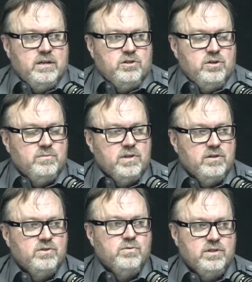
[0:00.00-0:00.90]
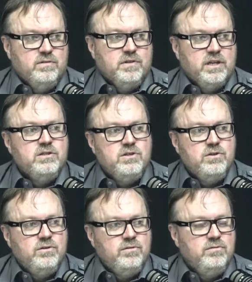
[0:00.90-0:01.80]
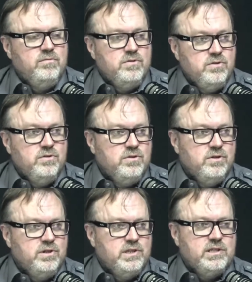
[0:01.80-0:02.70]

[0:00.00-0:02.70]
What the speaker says: in terms of the sorts of things you use,